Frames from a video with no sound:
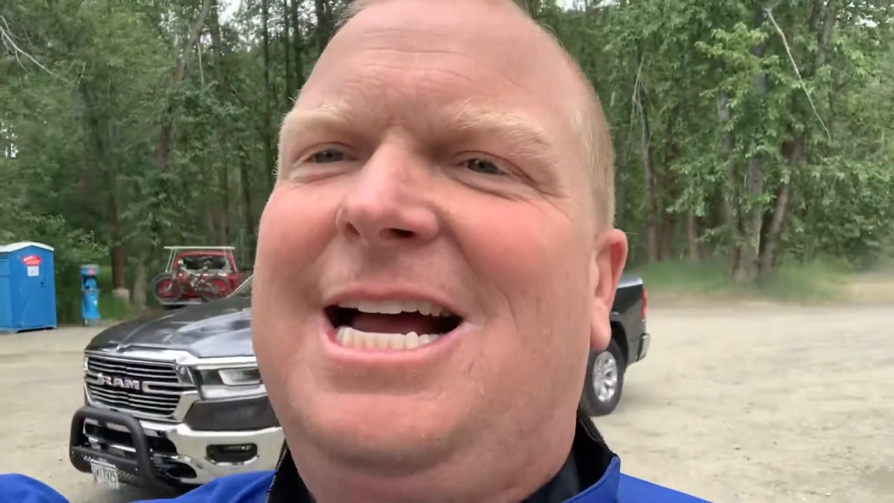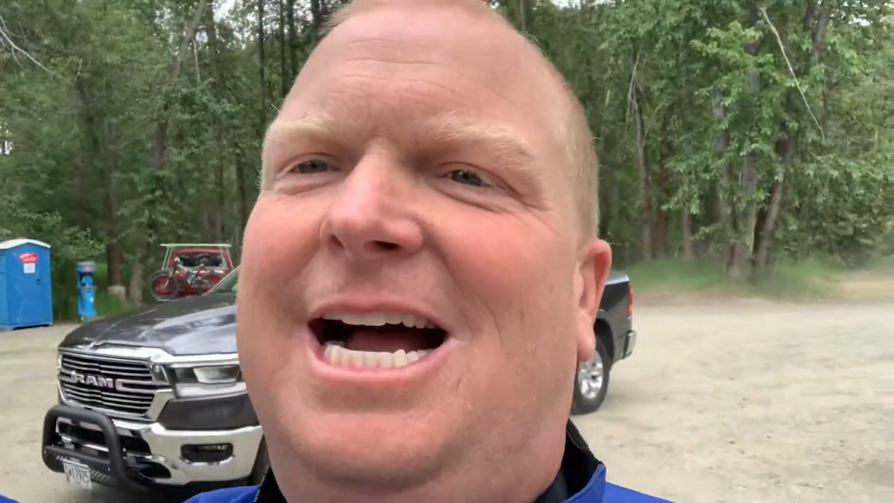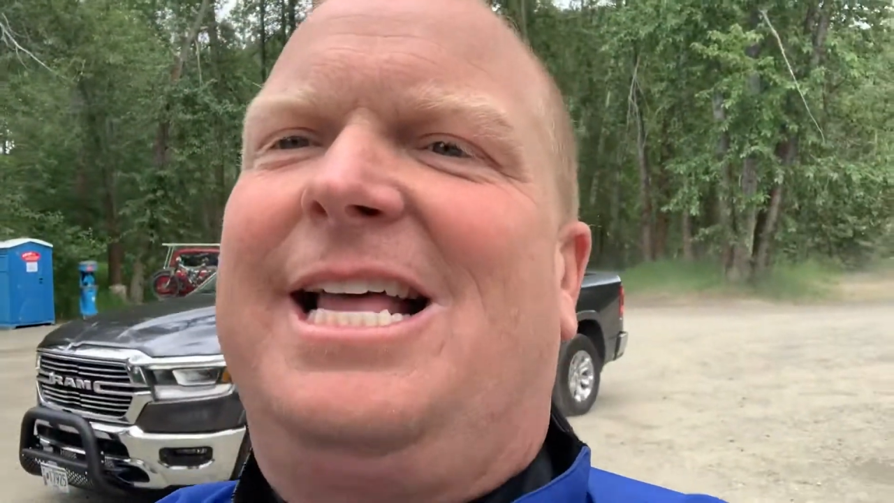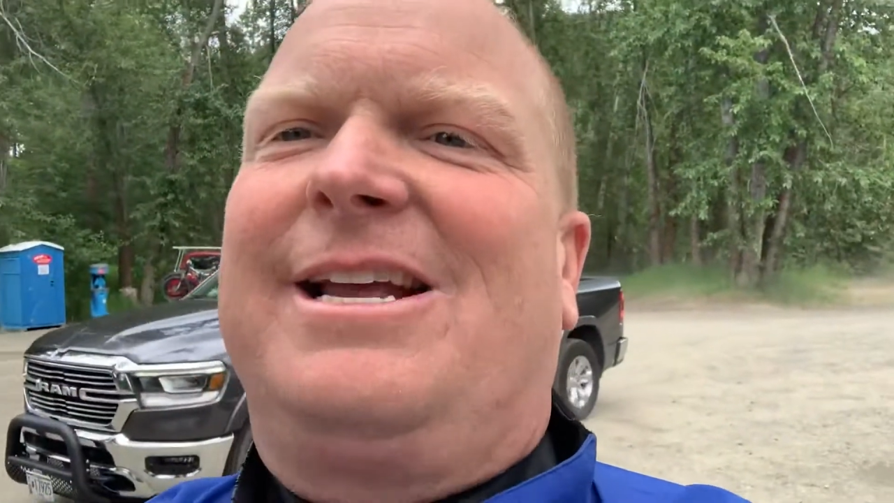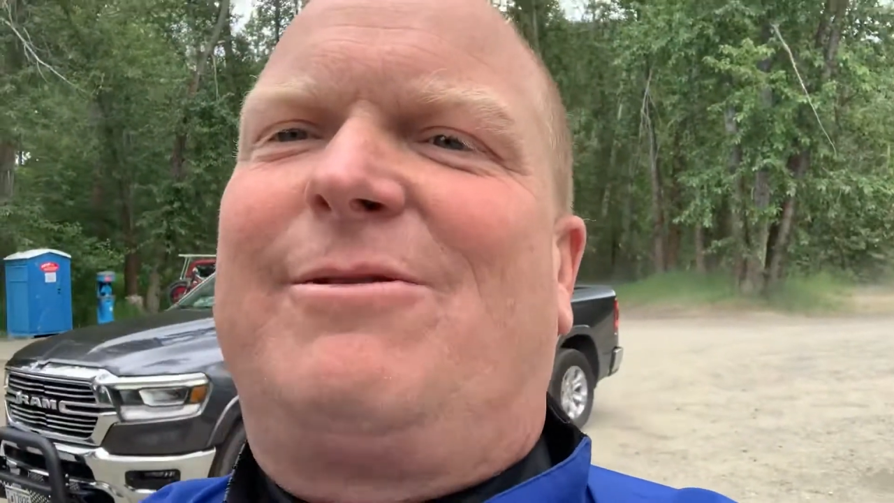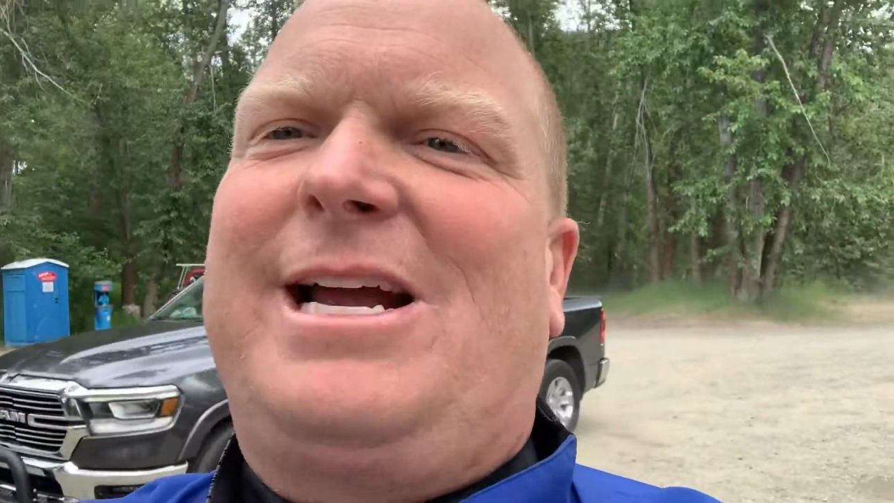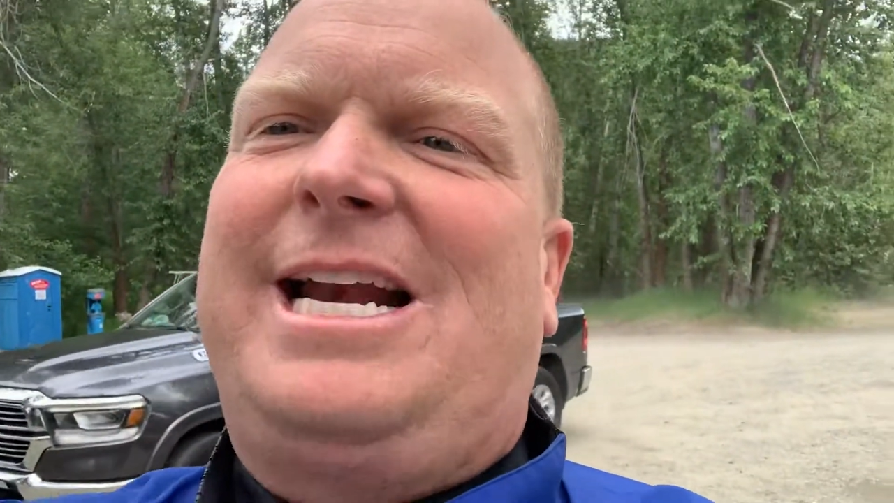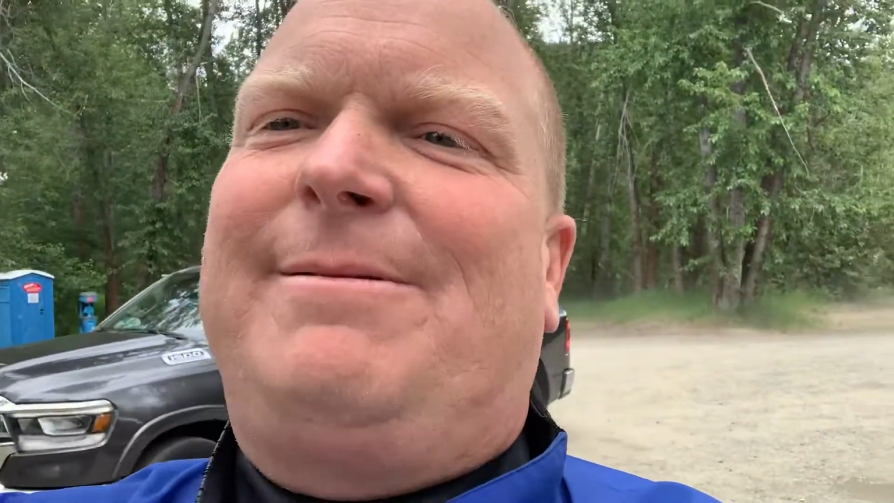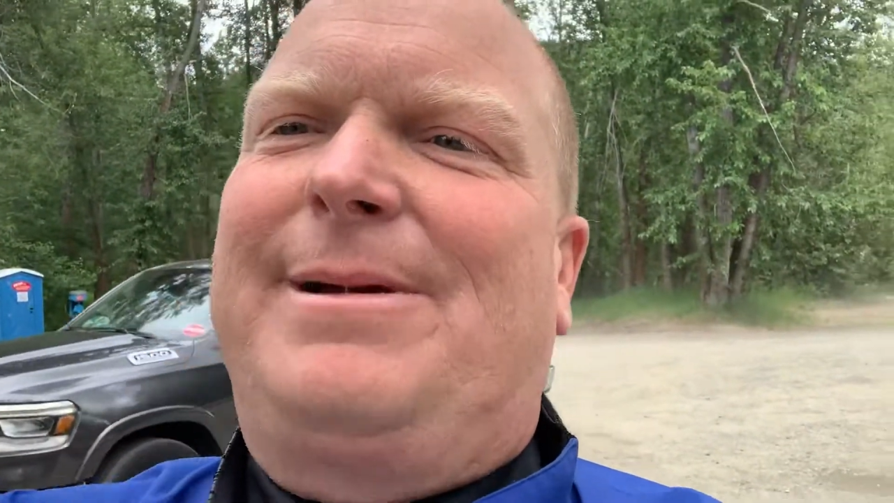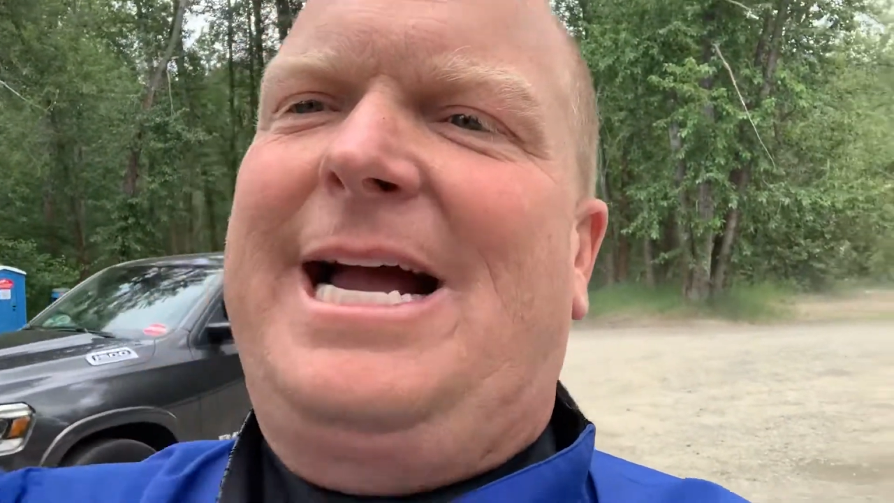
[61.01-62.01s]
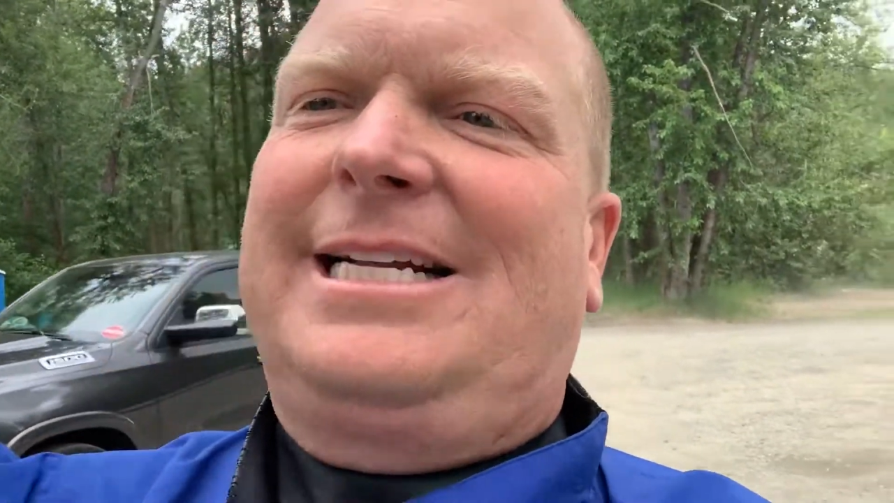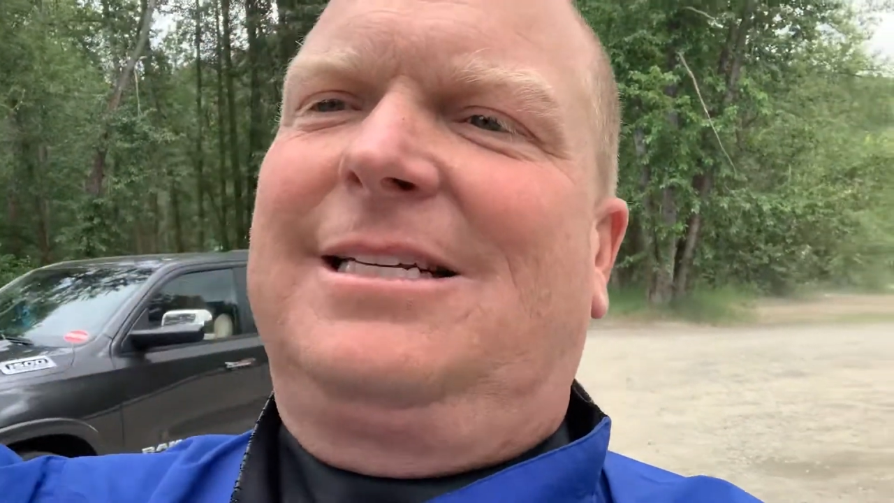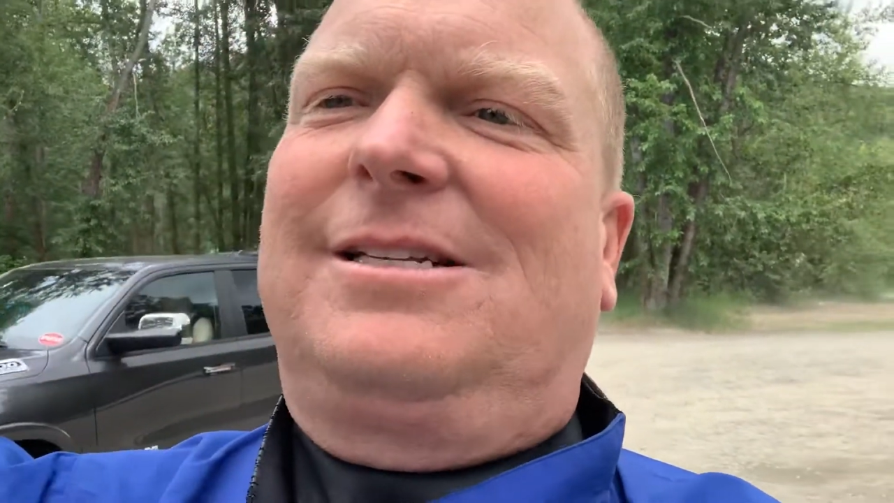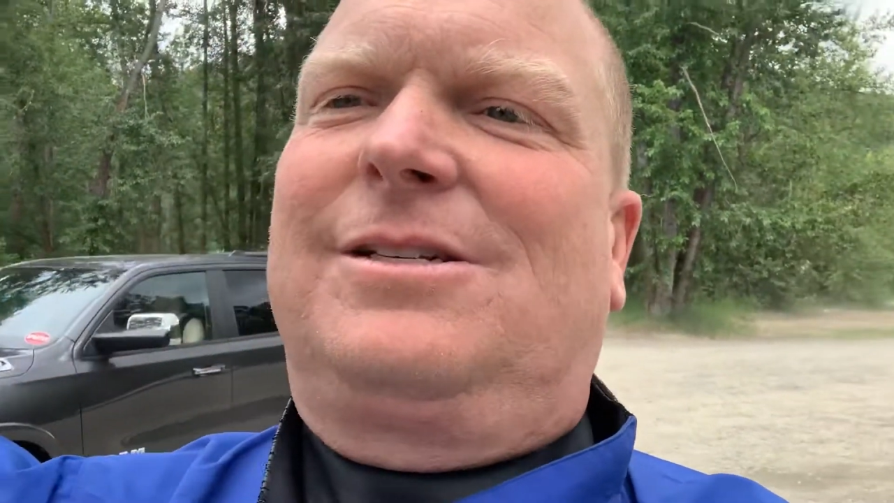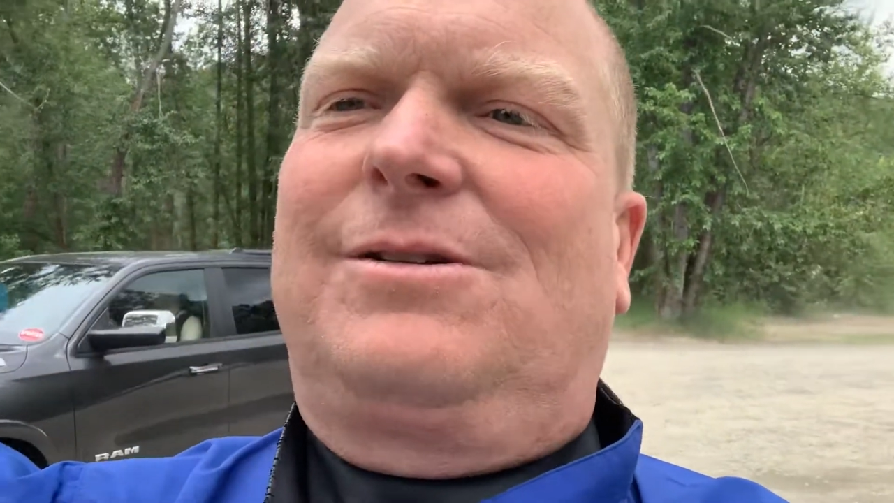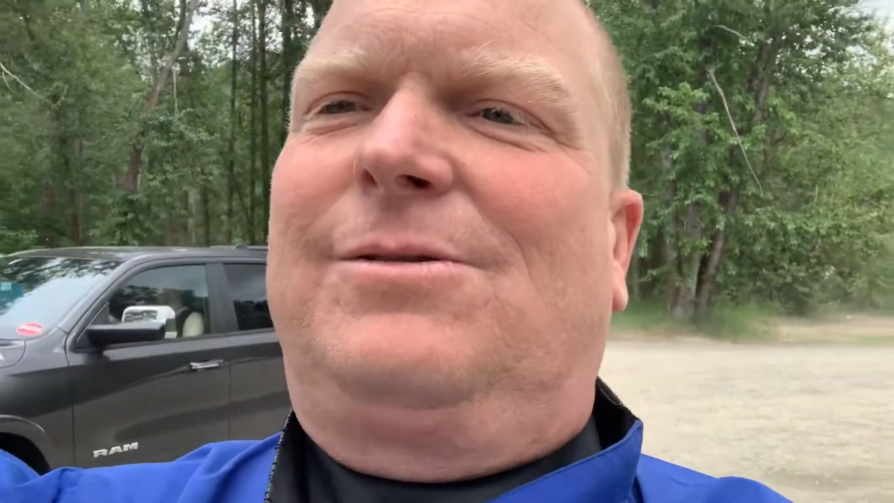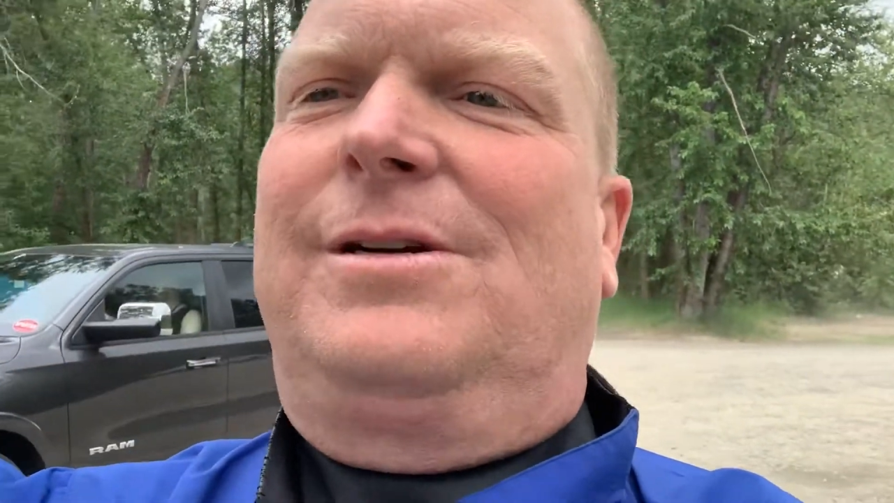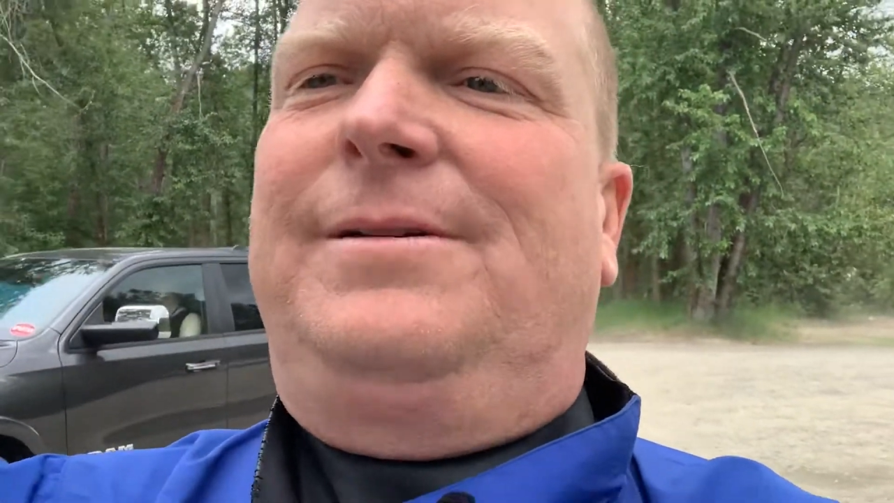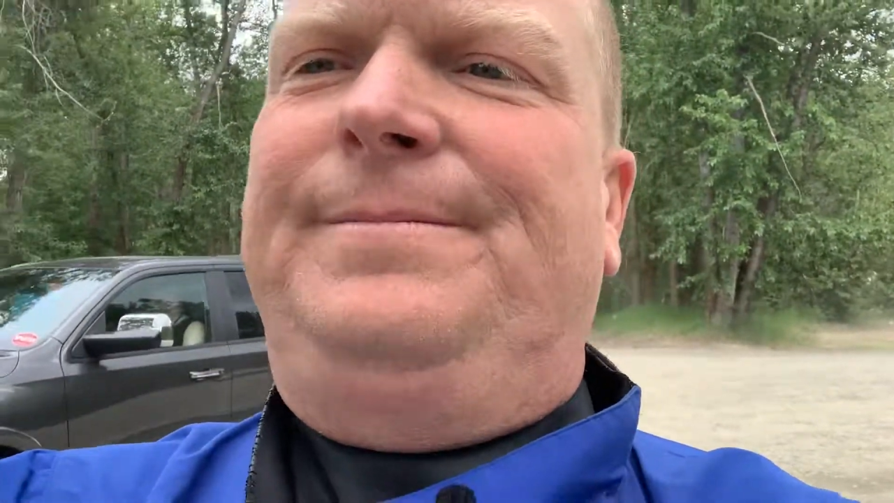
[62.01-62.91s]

I think we're heading back to the store.